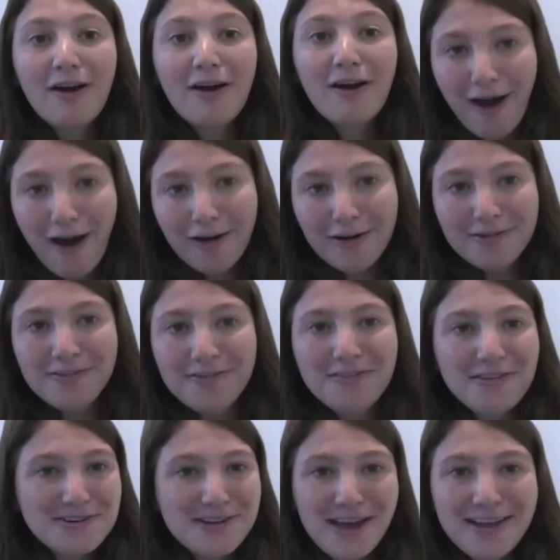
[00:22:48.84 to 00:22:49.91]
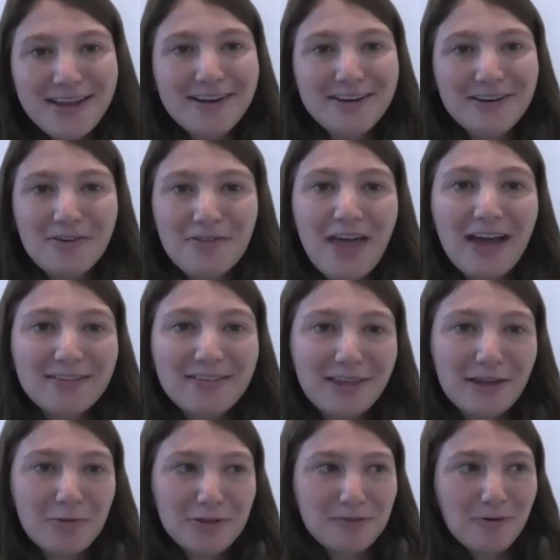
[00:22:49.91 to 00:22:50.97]
on the Titan, that's like
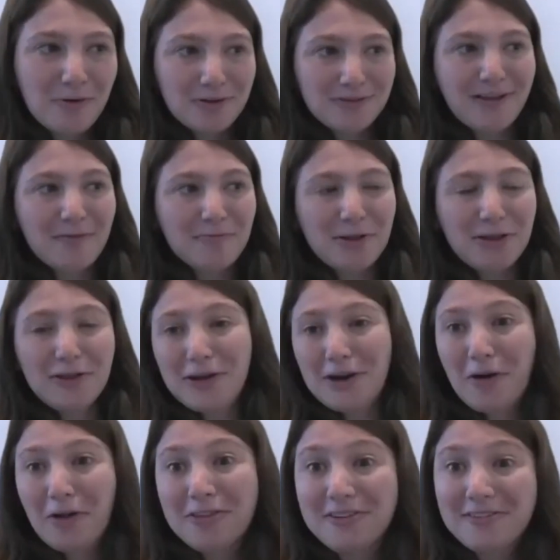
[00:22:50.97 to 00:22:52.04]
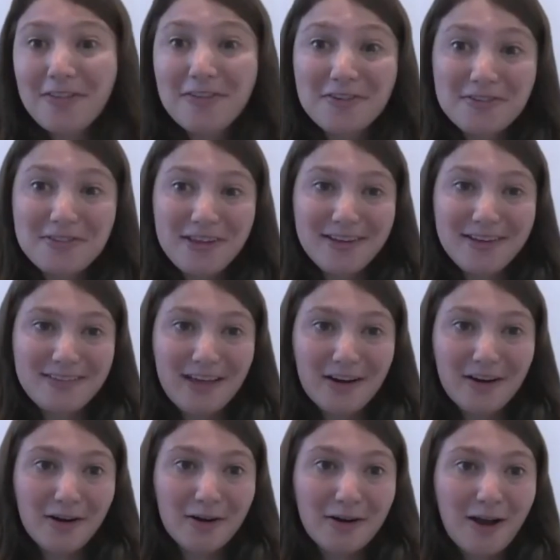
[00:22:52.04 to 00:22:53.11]
what's focused on. But look at all these other things that
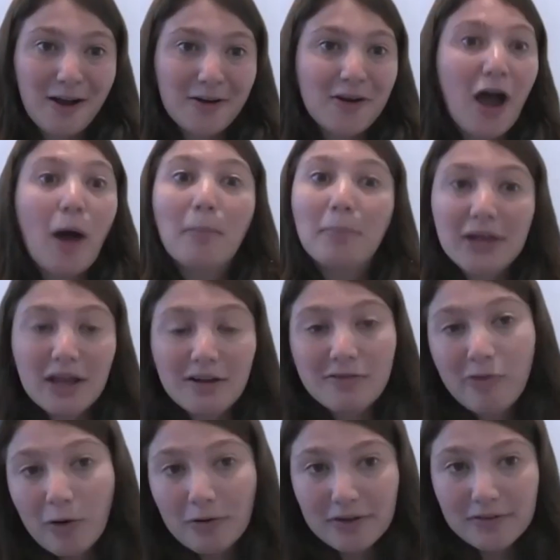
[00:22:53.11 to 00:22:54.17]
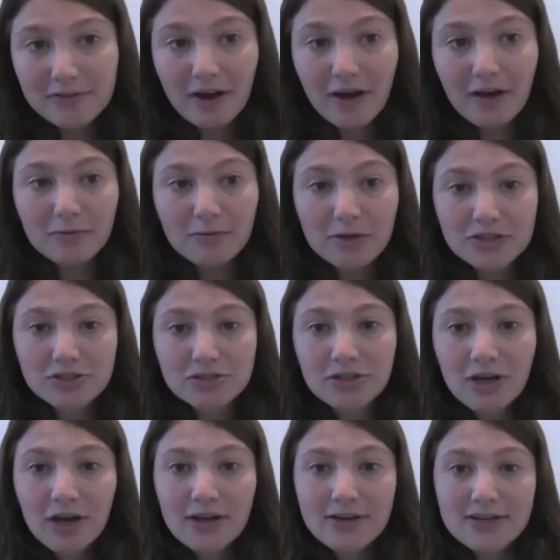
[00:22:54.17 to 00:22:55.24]
are not being focused on, which
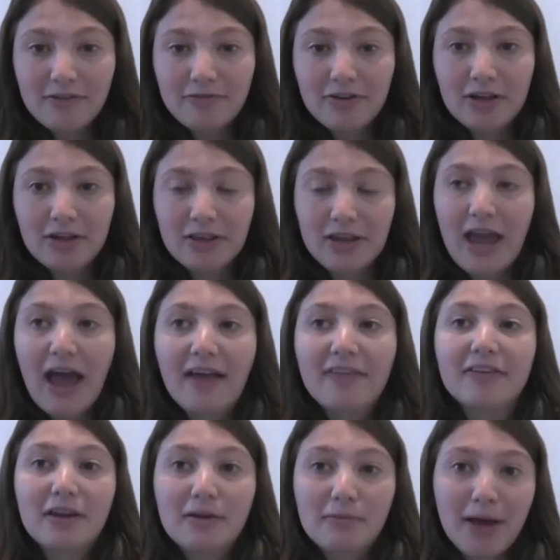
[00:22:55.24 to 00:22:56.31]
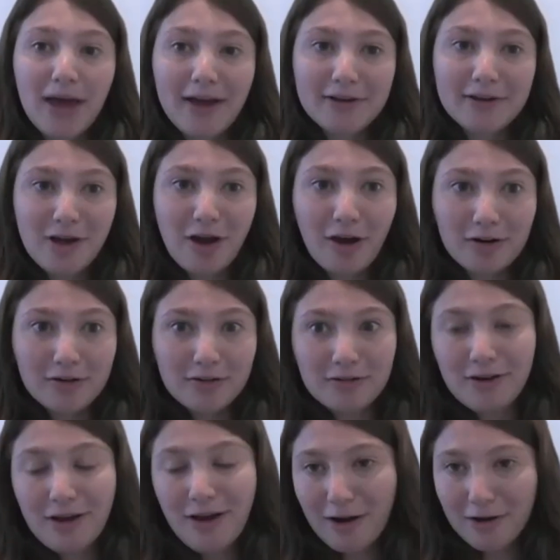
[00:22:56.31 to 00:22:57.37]
definitely has an impact on
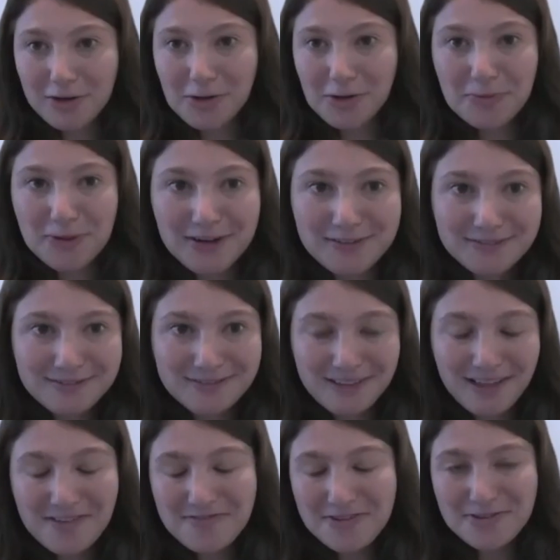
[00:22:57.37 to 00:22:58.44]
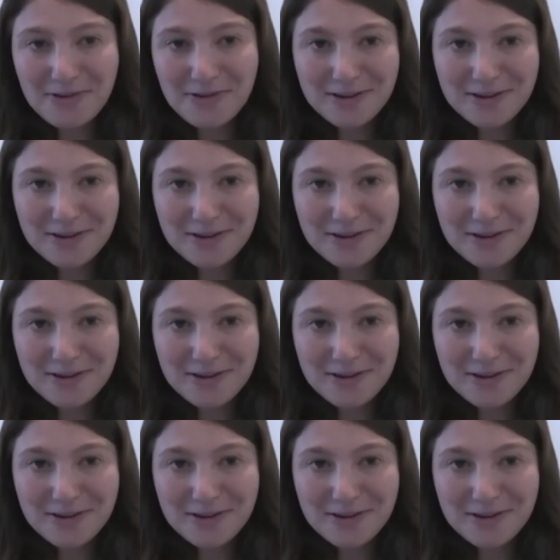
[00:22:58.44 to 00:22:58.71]
human life as well.